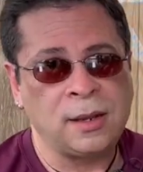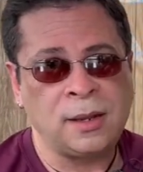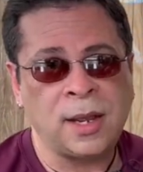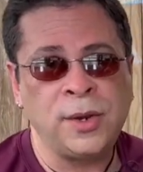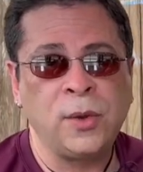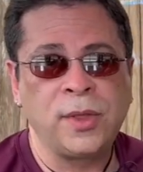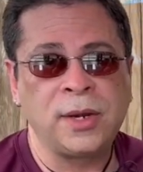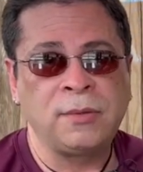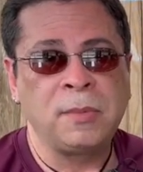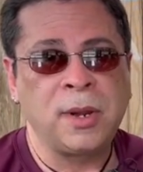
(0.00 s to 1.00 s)
I know
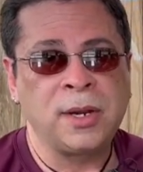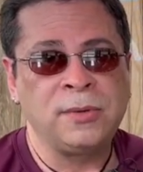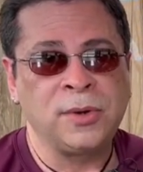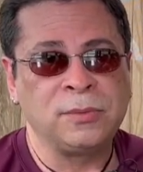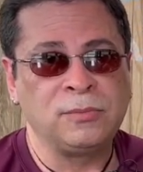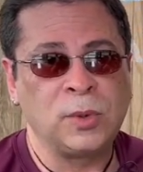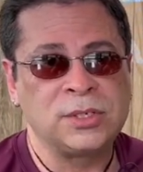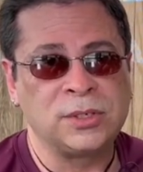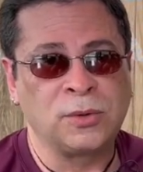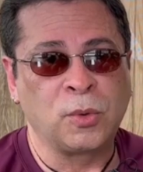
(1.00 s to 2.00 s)
that everybody,
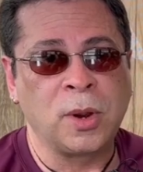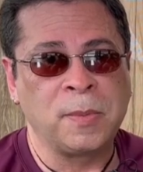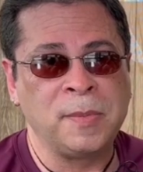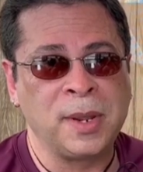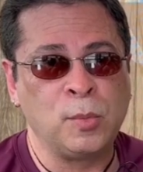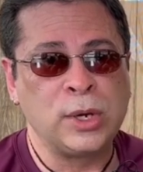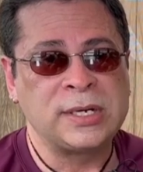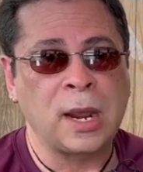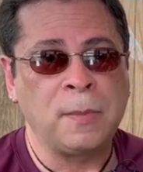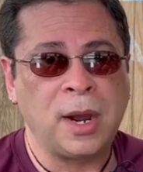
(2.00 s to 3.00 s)
wants to grow up and be a Muay
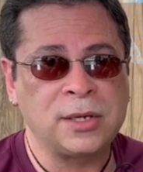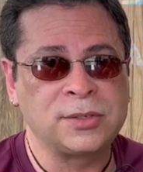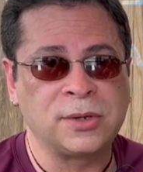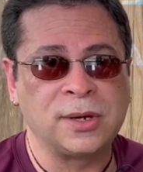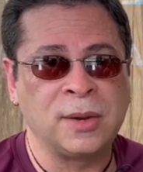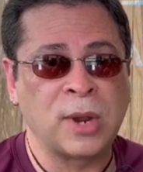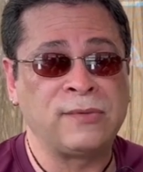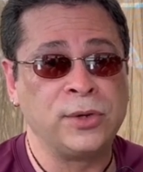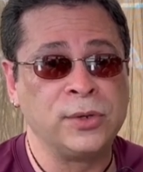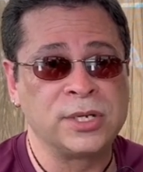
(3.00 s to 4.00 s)
Thai boxer, and
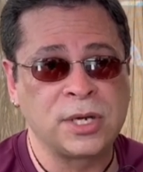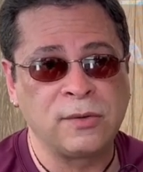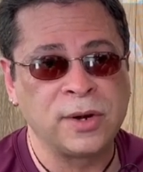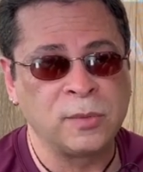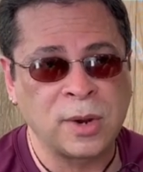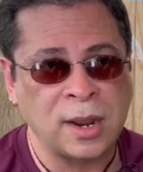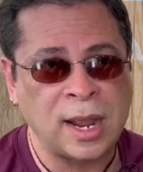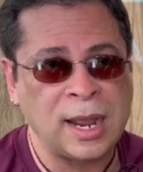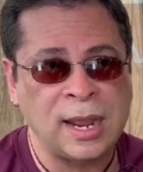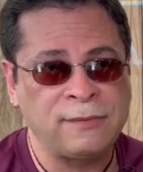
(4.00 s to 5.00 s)
after you discovered it
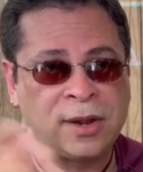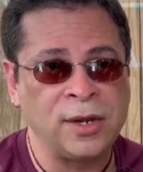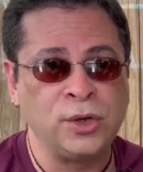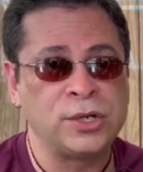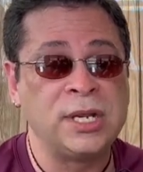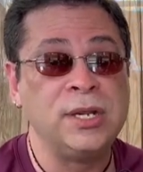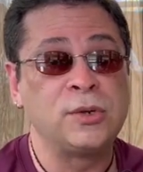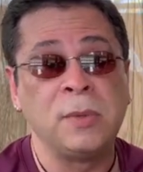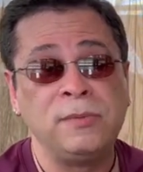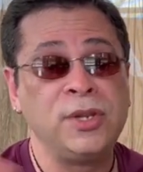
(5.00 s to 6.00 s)
in your teens
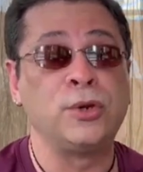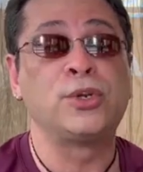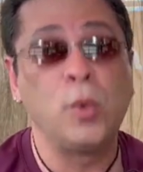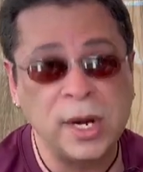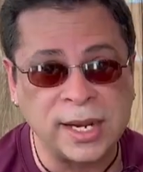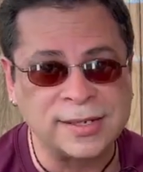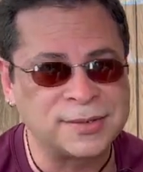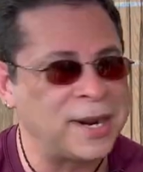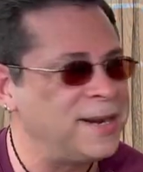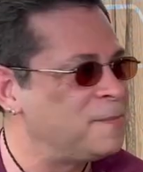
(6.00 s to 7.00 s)
or maybe in your 20s,
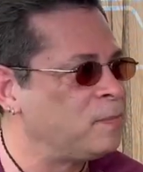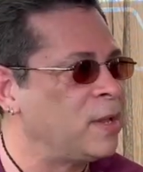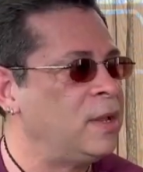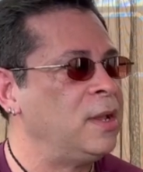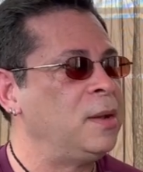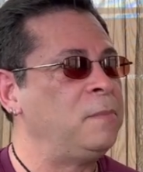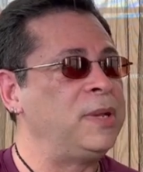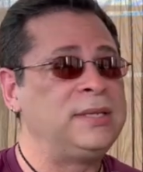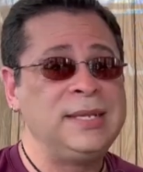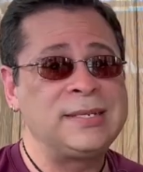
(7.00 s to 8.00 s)
right?
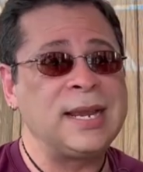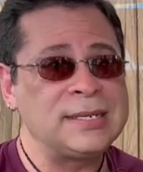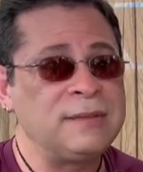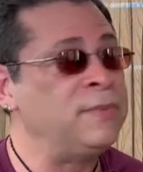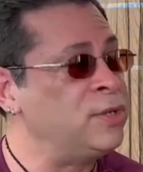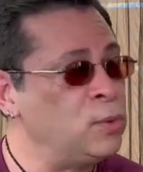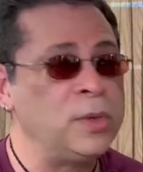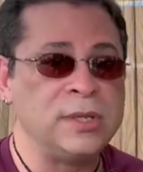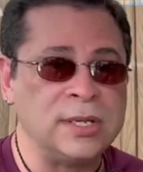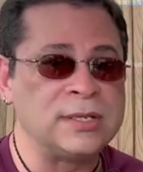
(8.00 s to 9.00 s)
But these guys have been
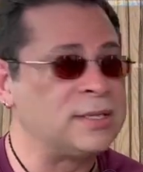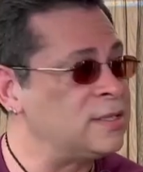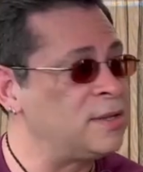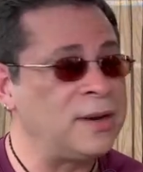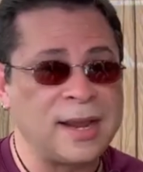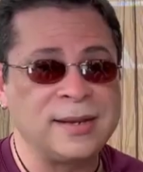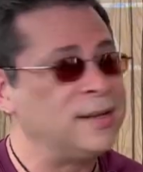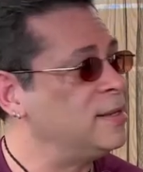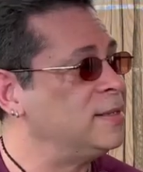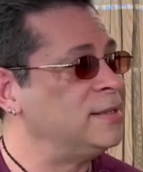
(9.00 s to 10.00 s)
doing this since they're like
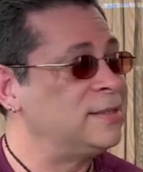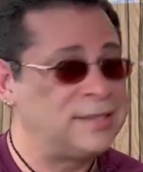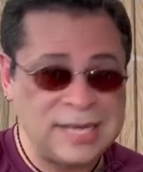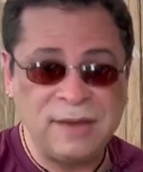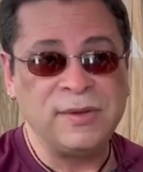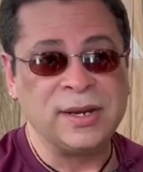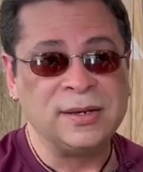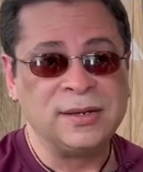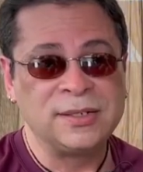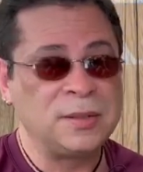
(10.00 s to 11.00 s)

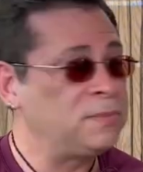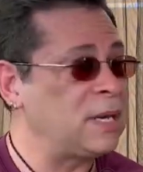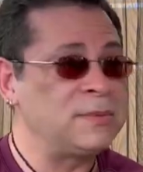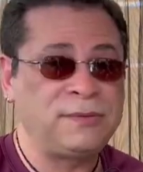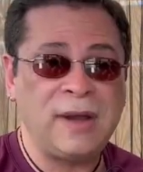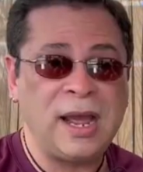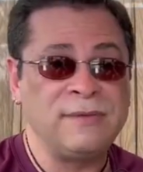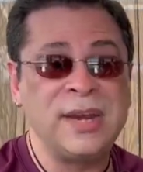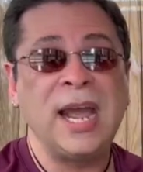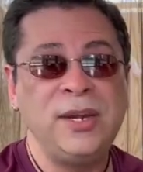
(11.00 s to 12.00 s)
7, sometimes
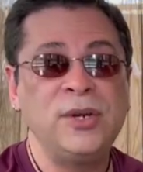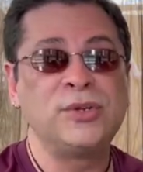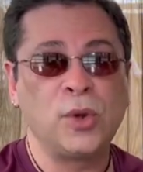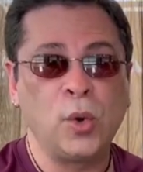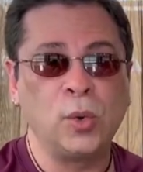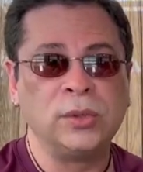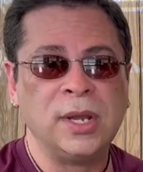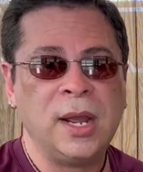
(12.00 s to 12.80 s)
5, 9 years old.